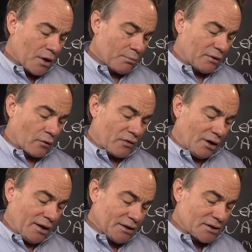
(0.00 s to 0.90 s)
But for the
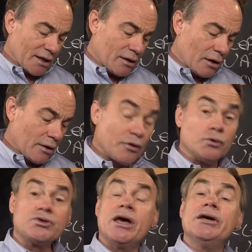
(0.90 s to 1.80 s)
elect's sake,
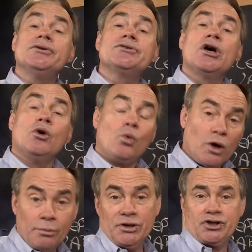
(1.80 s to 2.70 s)
those days
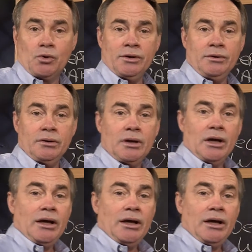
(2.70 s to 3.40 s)
will be shortened."